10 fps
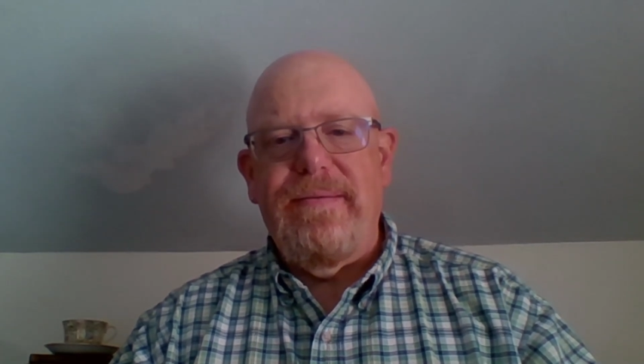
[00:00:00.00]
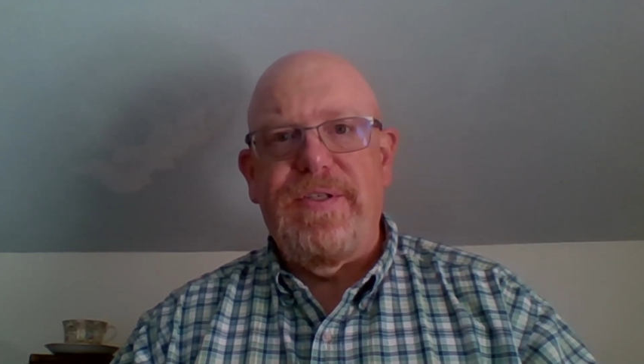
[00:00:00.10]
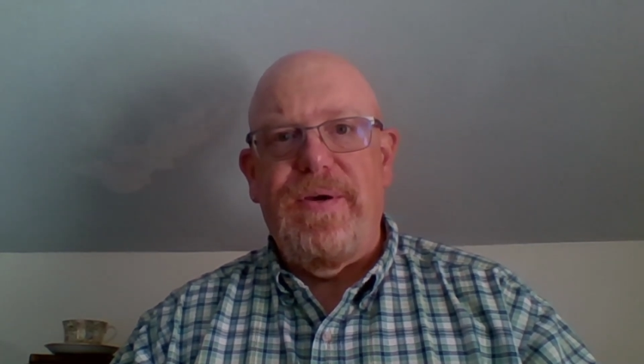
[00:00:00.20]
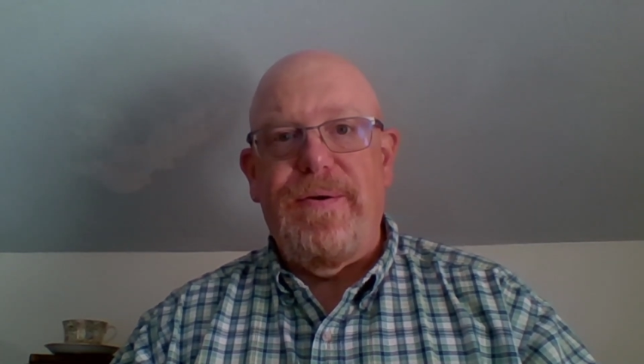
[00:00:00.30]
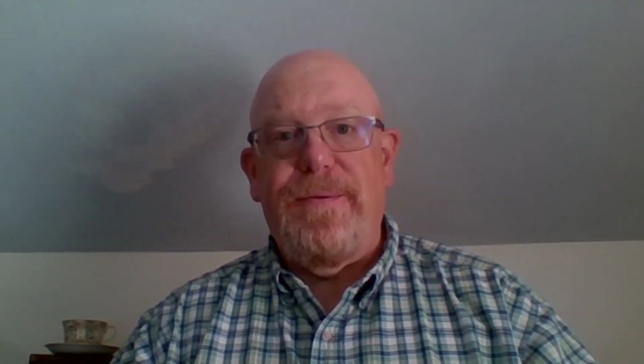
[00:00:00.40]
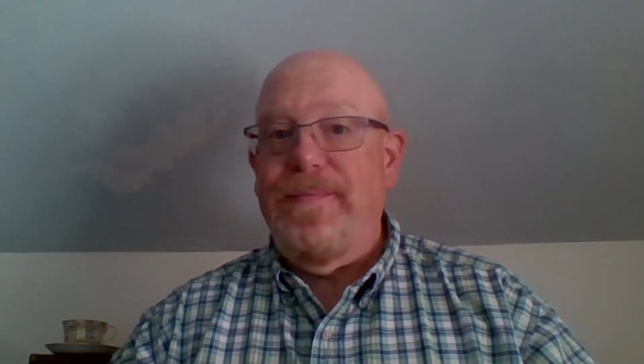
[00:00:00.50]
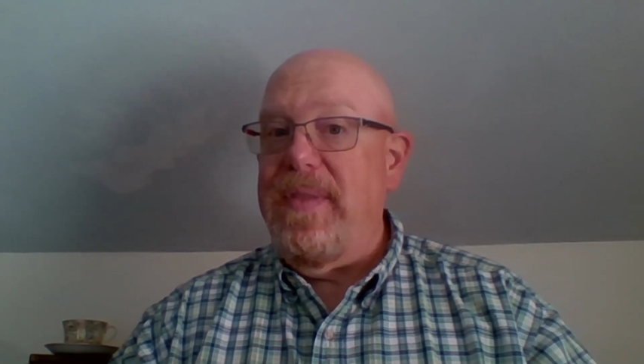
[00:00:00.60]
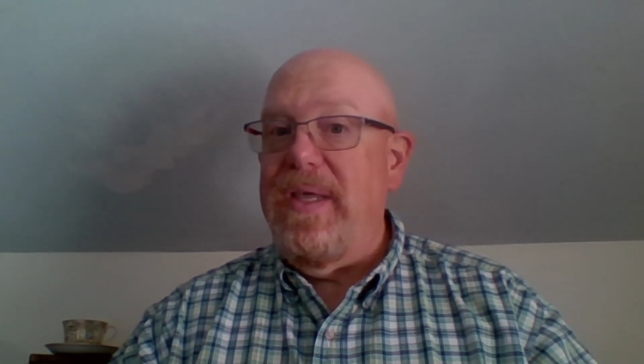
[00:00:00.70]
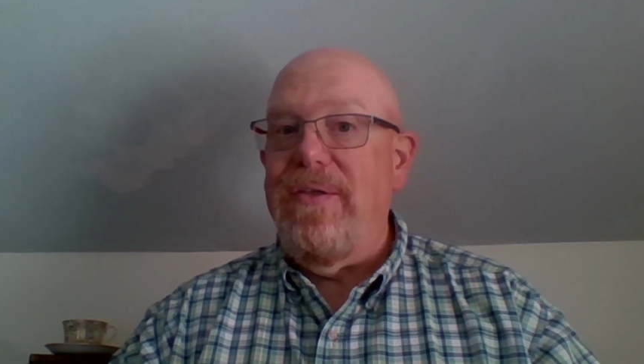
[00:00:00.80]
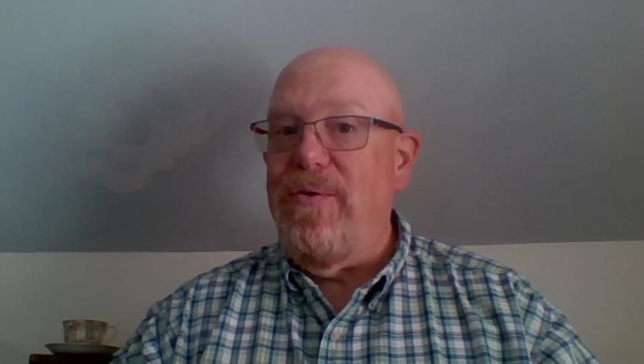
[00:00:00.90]
So
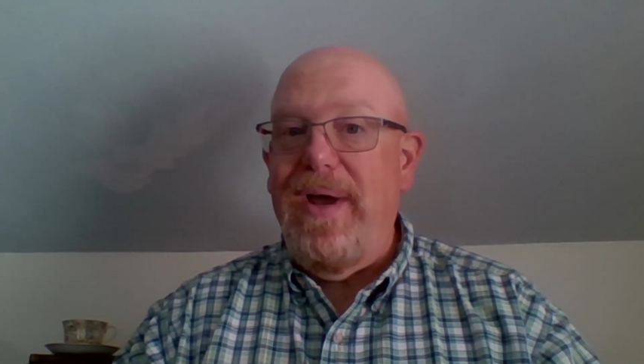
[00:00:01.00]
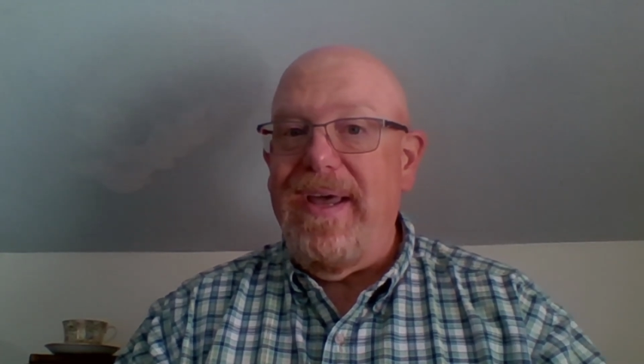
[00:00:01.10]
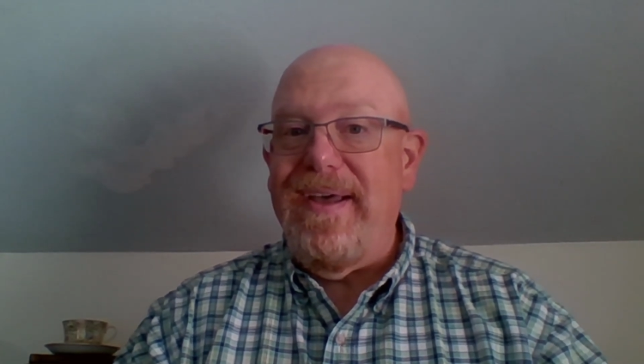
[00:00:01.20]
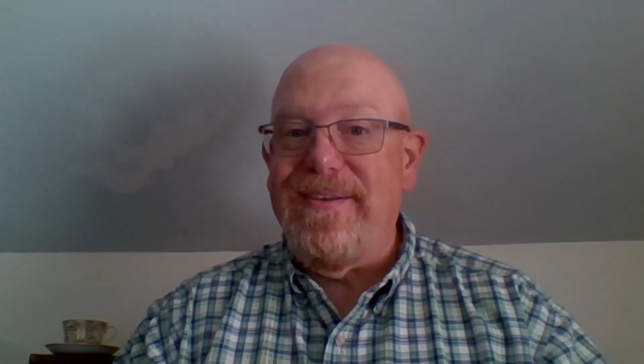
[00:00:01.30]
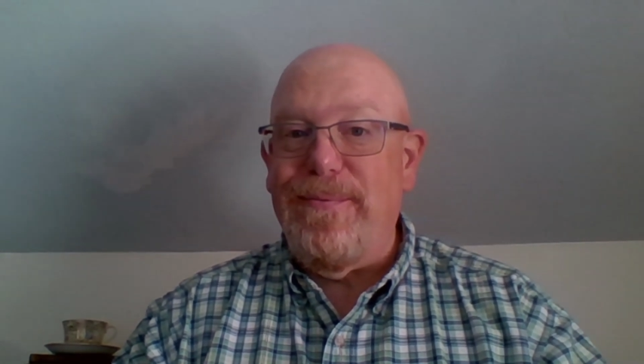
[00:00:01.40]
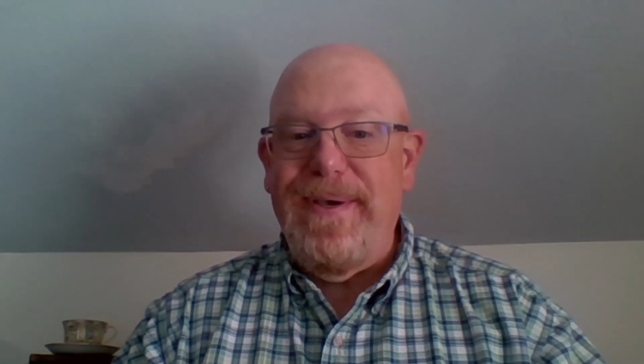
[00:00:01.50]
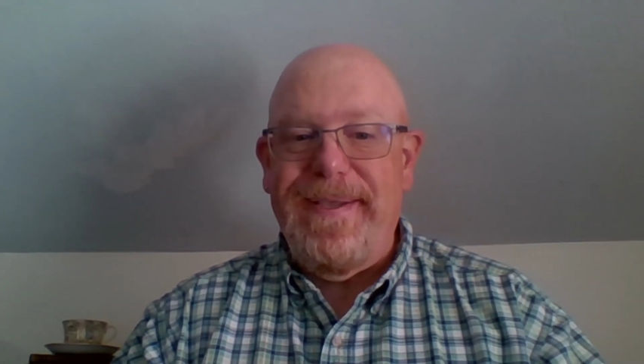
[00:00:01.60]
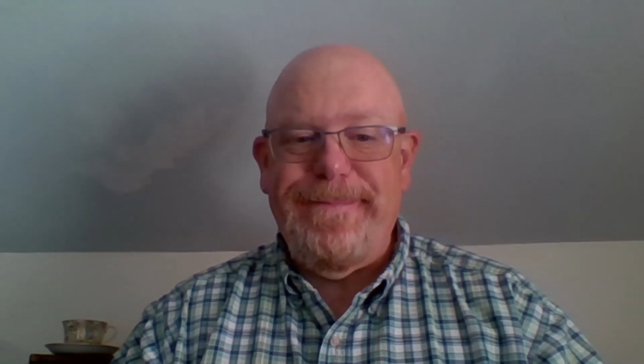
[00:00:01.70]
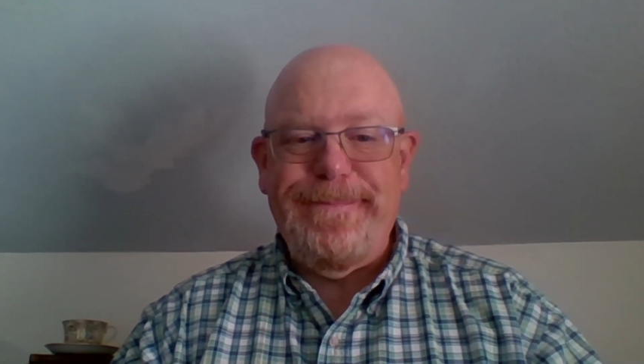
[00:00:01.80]
either way, it's a win.